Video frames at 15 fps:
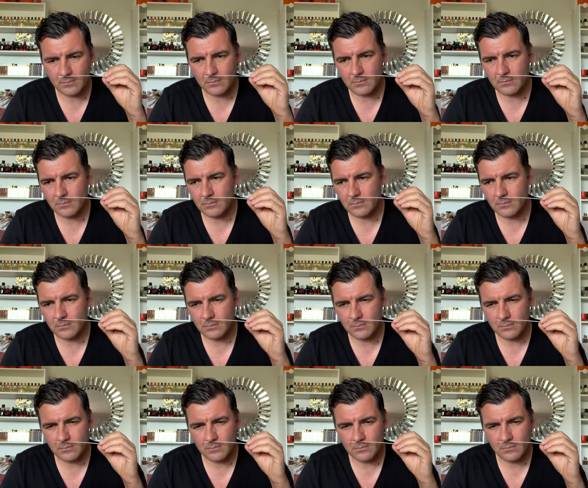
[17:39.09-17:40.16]

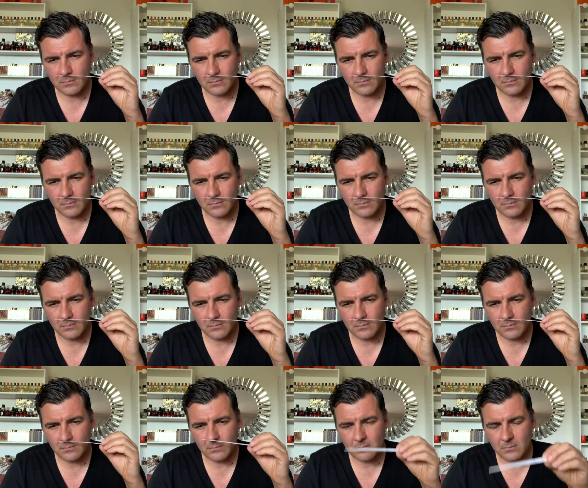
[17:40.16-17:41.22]

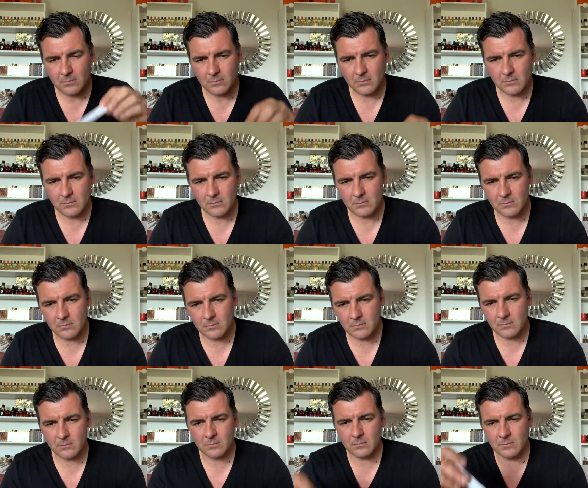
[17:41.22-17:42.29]

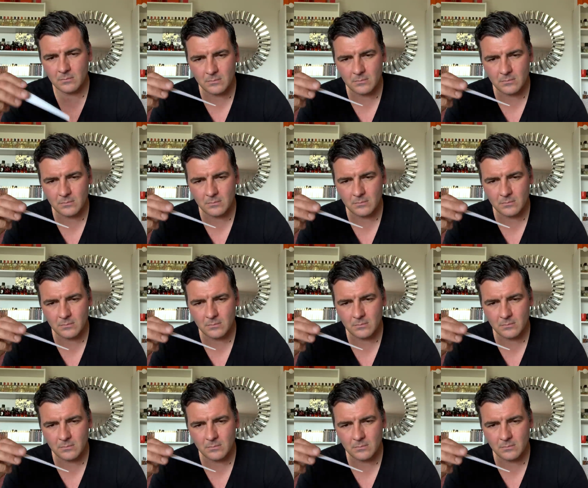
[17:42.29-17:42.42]
No one is speaking in this clip.